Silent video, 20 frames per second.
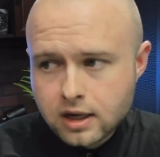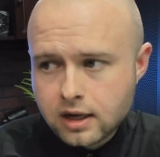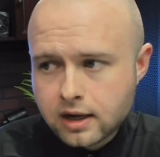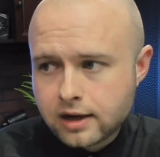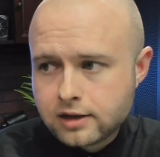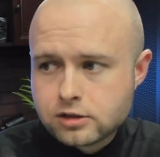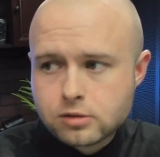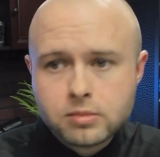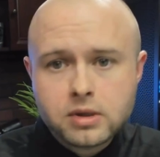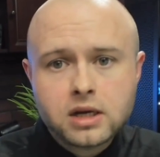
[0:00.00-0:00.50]

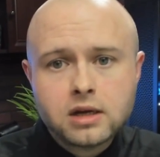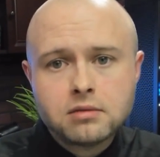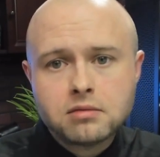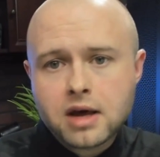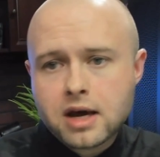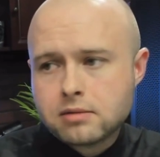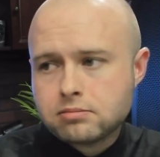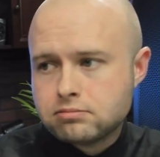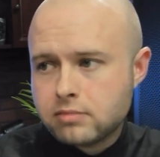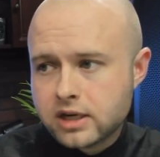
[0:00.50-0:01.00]
And to me,
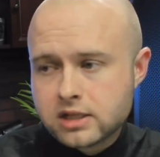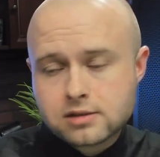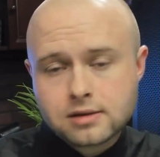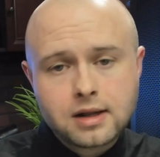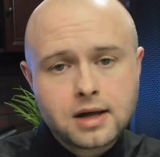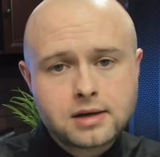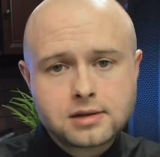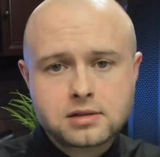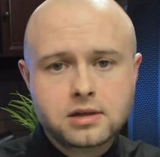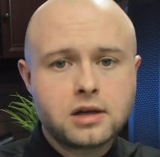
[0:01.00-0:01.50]
that makes a
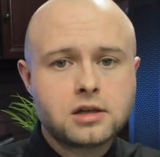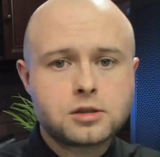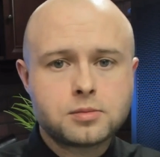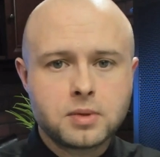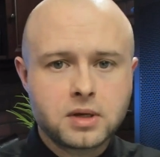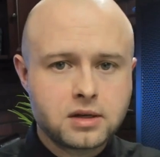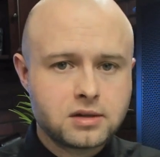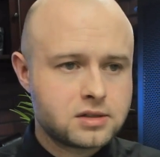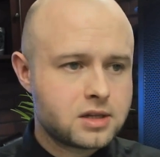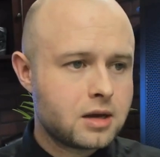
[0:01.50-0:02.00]
lot of sense
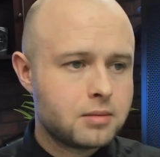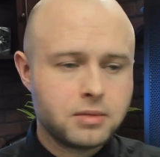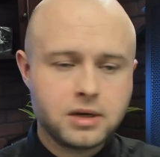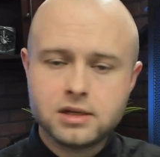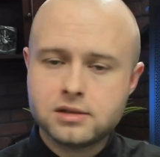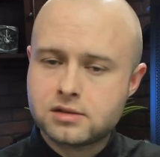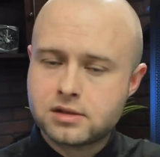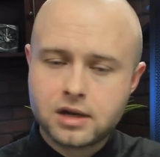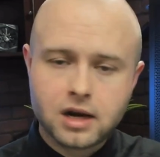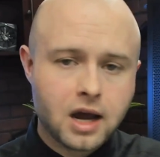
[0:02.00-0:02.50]
because that
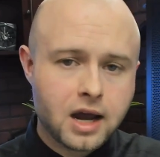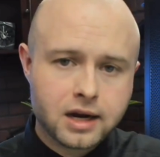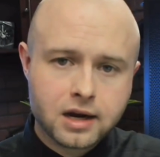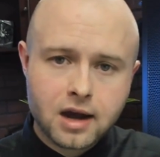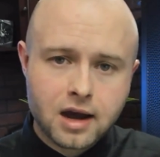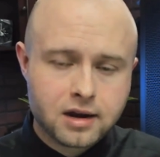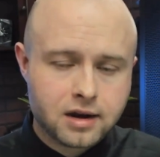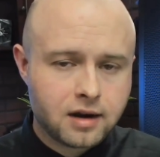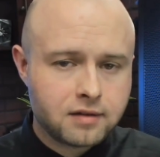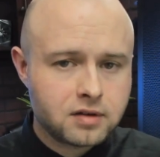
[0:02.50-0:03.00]
means that I
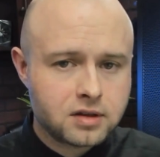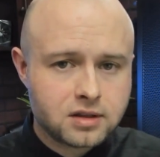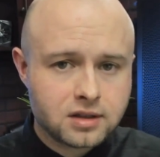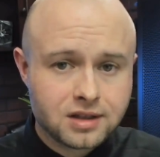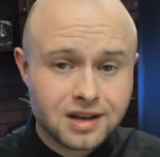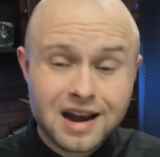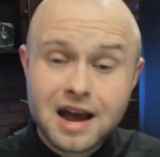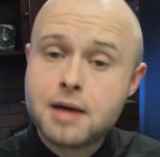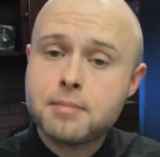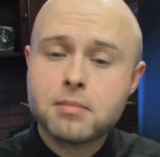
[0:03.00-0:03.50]
got everything
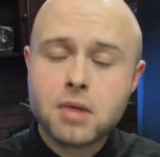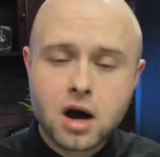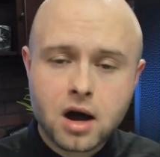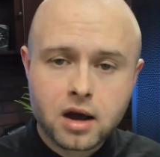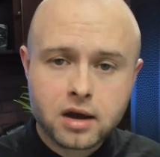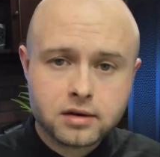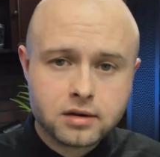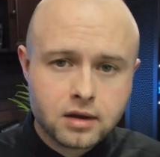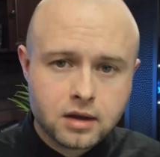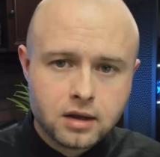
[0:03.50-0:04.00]
that I
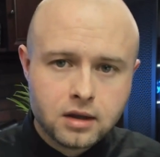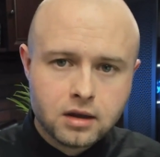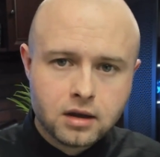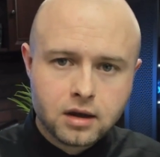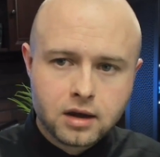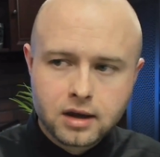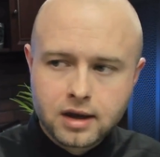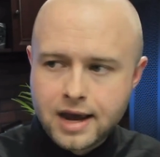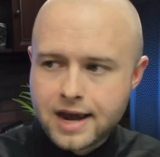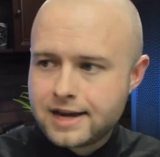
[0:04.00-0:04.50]
mined
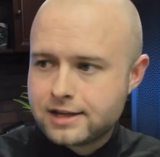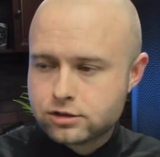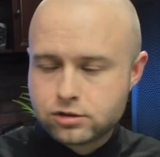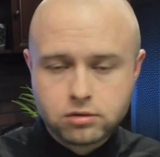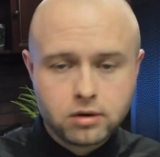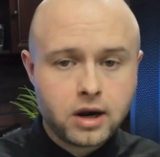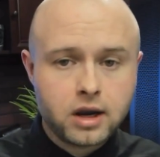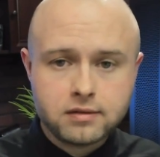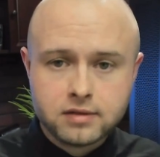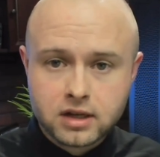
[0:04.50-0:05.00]
as
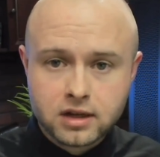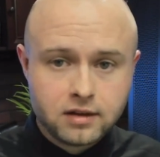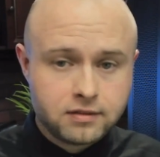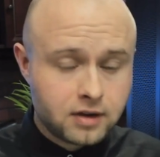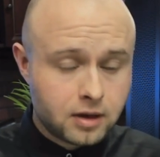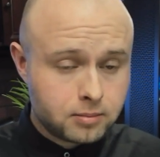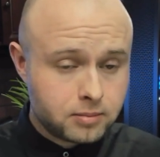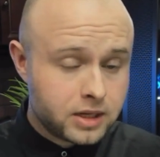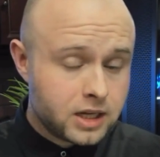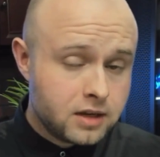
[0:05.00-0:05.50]
gravy. If
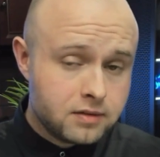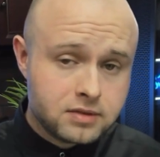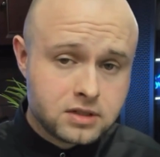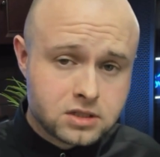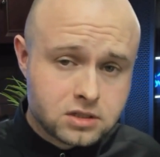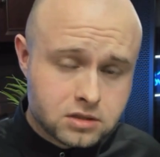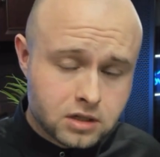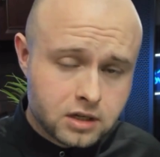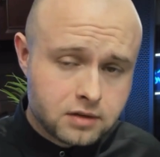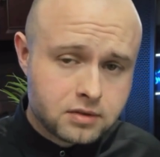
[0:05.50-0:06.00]
I'm even
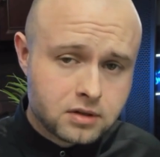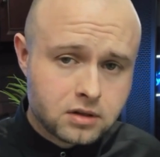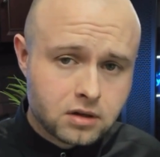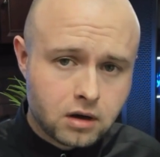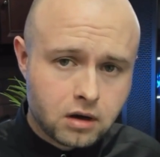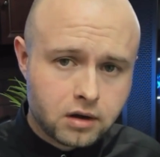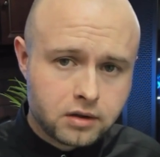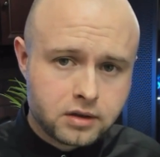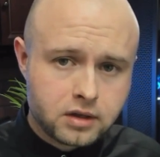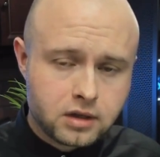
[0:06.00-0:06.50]
Steven
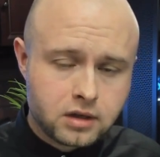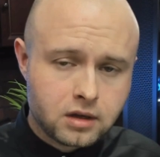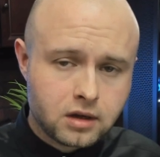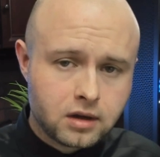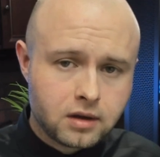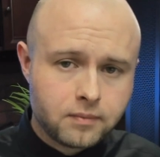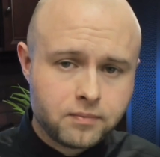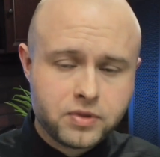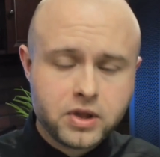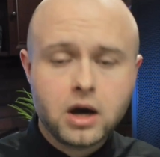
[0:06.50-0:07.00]
on the
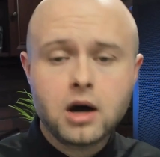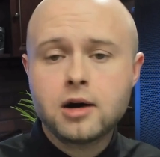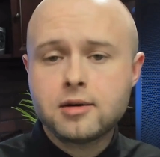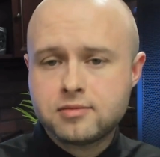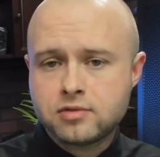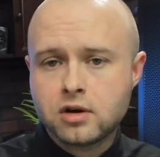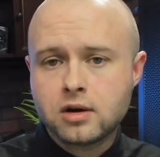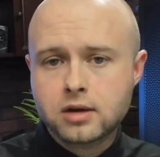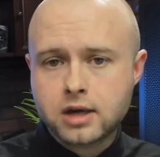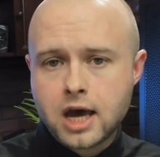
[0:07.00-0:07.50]

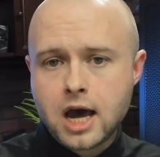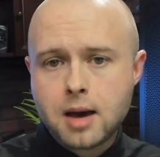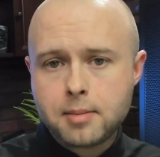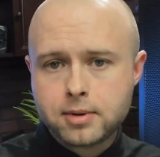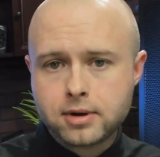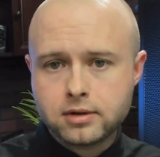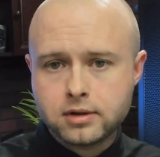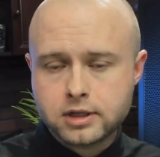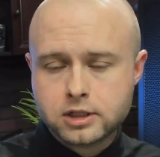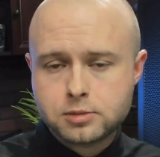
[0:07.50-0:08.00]
upfront
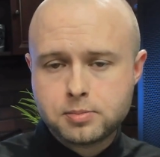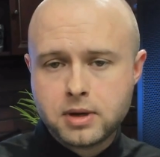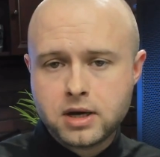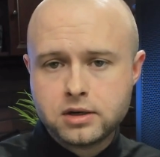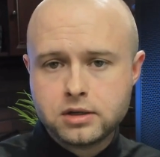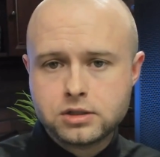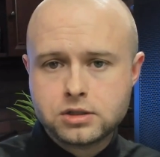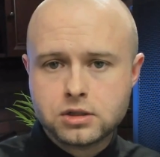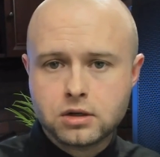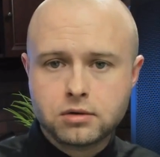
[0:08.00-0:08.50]
capital
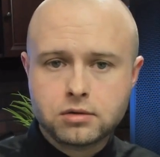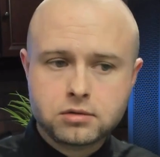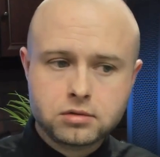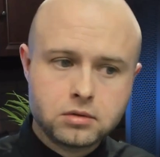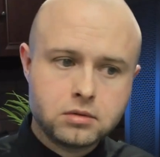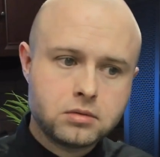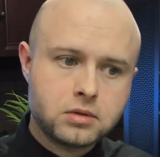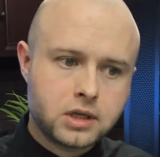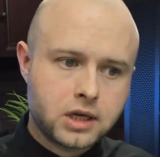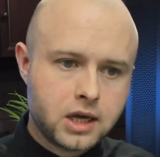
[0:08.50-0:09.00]
expenditure
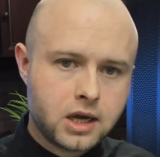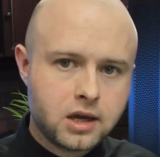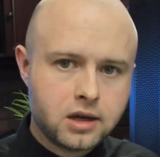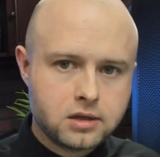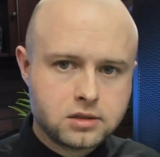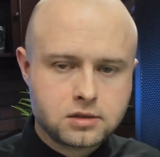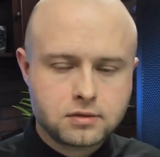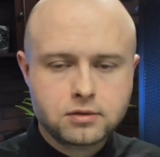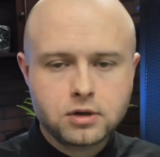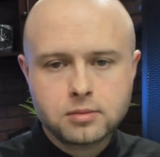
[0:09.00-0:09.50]
through the
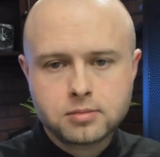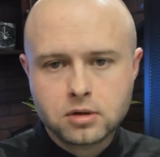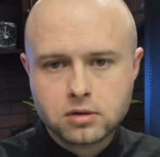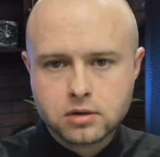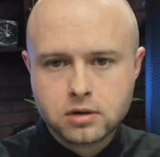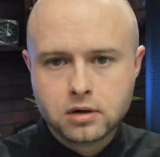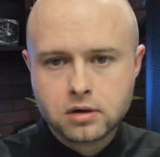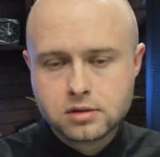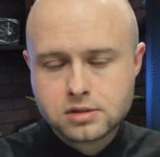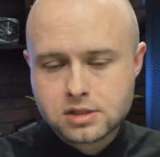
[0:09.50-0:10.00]
gains of
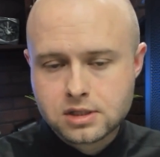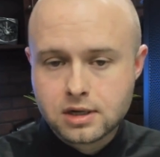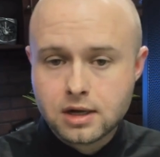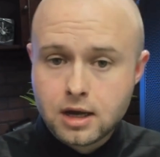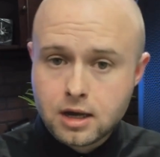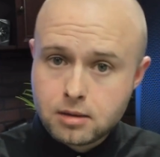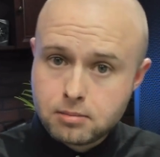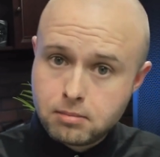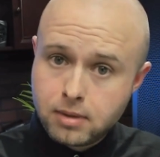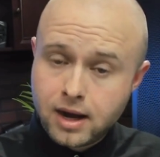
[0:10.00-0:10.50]
cryptocurrency,
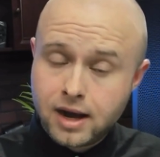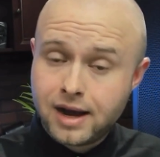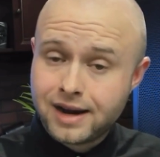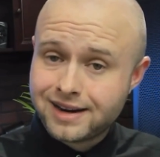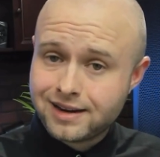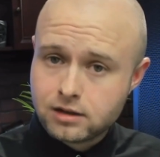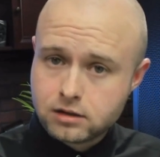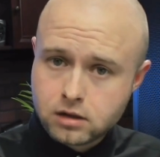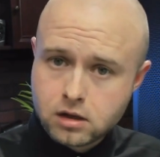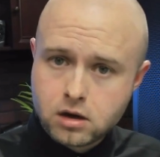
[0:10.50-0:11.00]

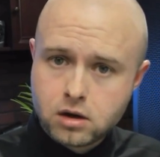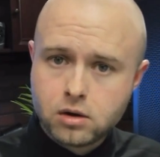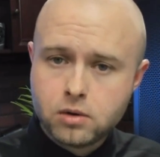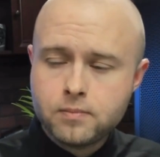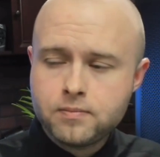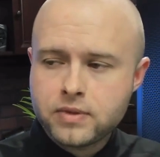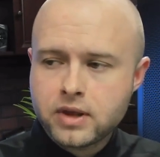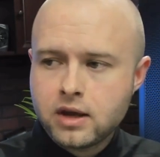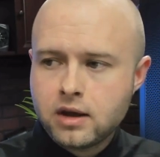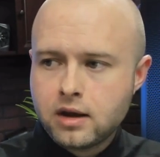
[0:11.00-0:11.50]
buying it
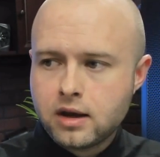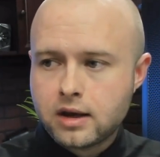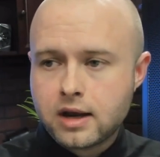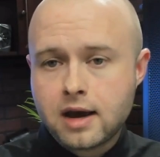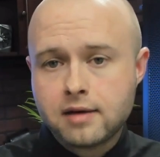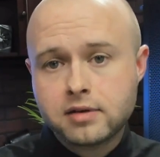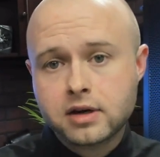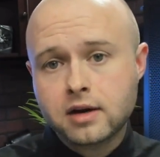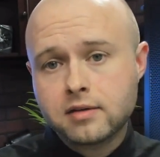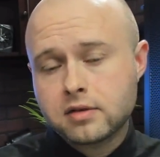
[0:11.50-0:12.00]
low and
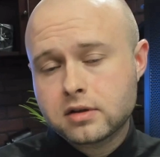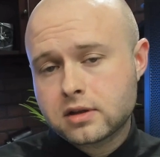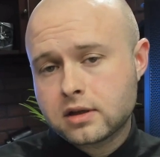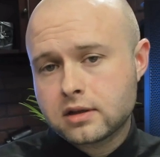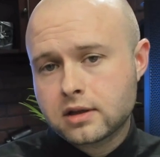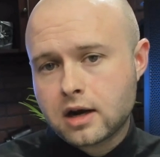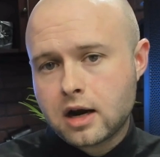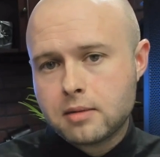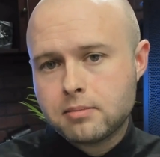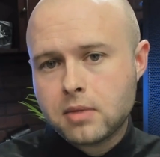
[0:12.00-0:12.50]
having
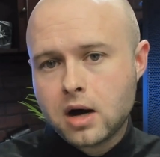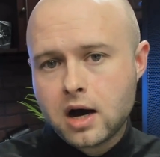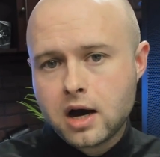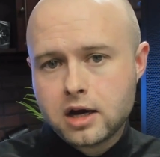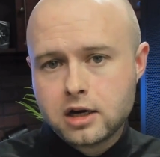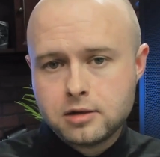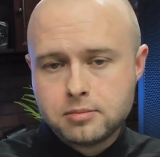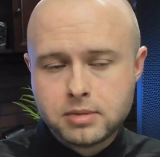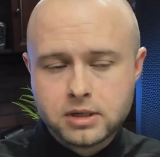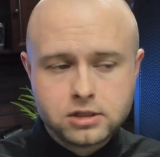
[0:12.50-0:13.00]
everything that I
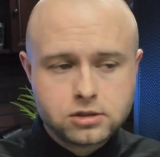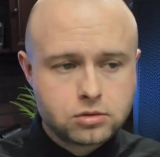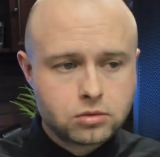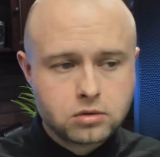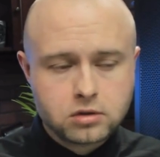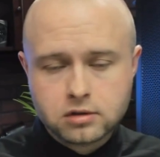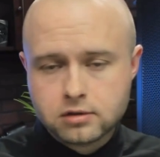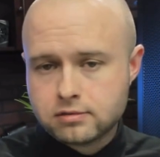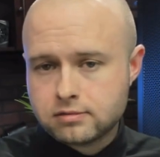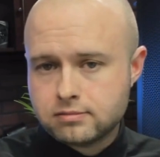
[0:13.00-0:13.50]
mined be
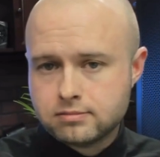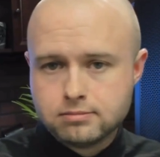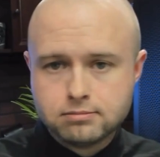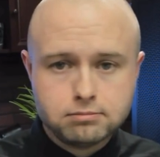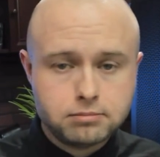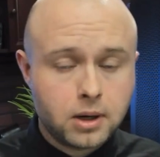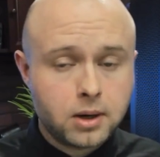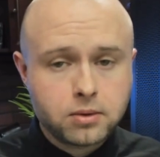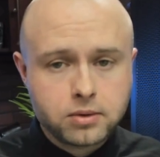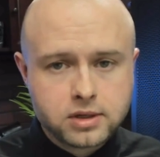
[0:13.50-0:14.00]
sort
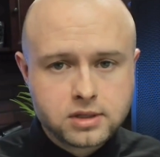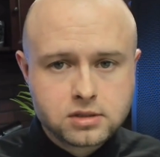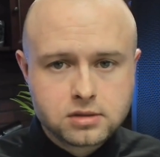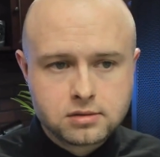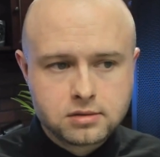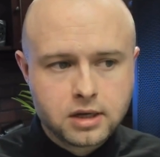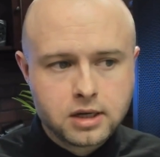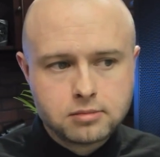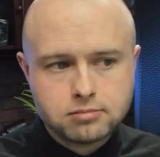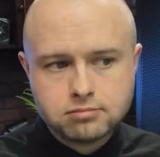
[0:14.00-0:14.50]
of bonus,
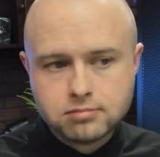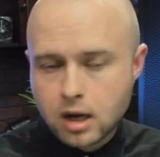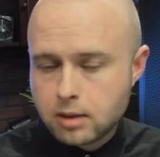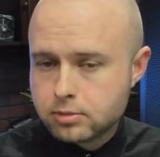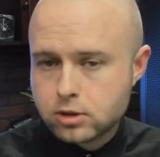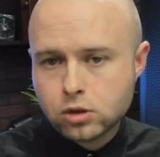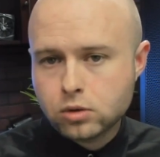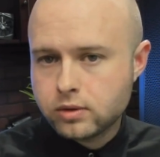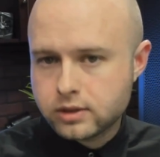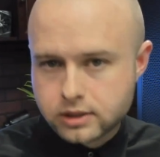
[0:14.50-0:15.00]
then
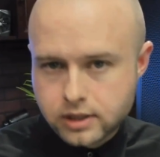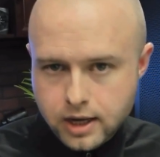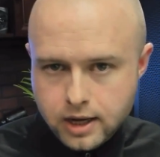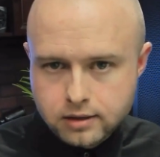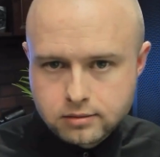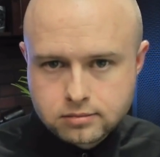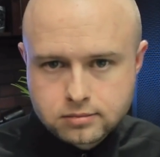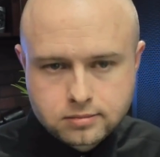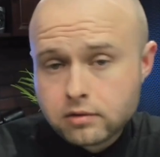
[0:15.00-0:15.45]
I'm cool with that.